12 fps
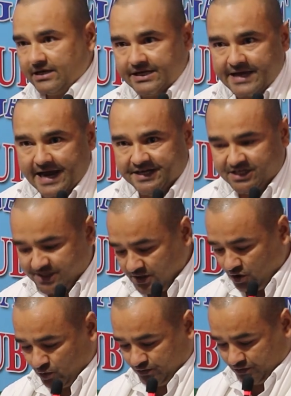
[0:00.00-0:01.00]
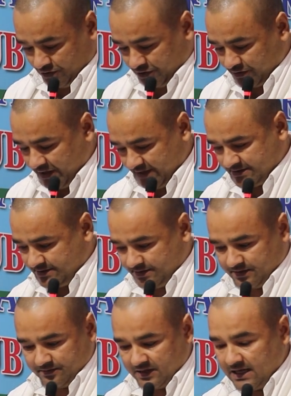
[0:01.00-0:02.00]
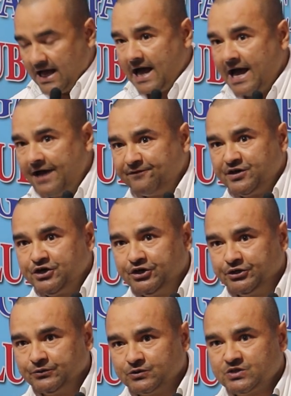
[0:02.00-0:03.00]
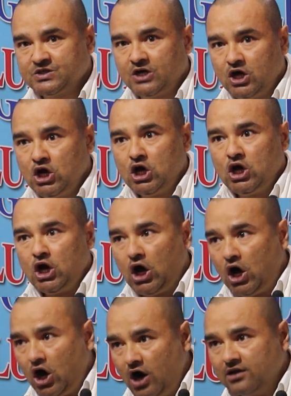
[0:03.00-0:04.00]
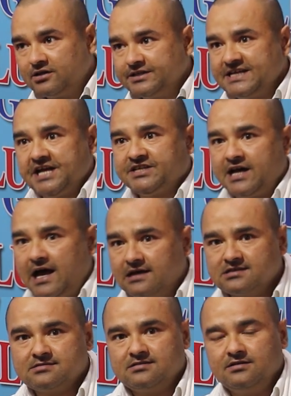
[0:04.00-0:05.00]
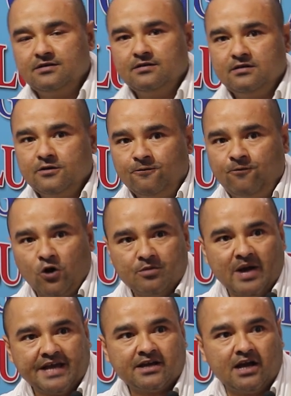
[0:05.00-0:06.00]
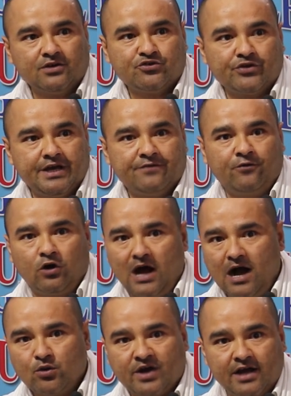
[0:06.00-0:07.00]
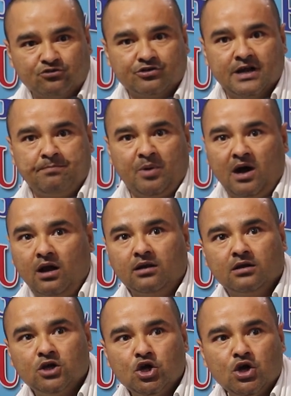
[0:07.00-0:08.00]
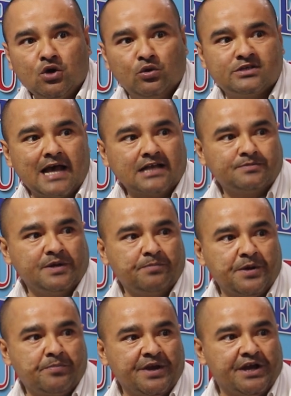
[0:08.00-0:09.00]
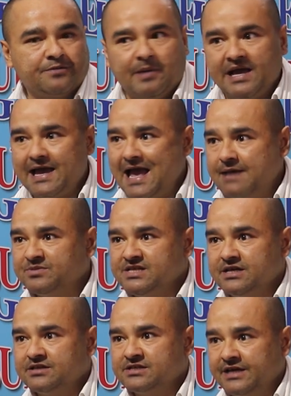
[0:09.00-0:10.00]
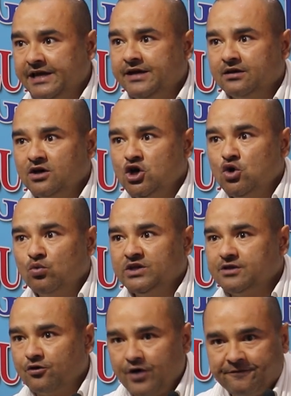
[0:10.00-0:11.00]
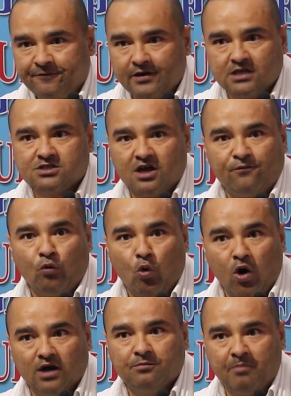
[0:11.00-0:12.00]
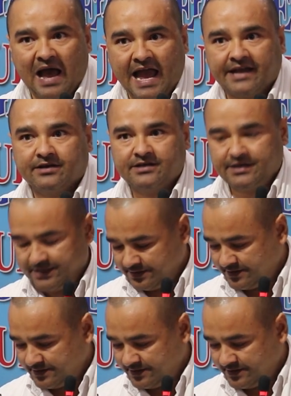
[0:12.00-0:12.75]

In addition to this, I have used all the data for my country, for our country, Nepal, which has been prepared by MCC with the reference of World Bank.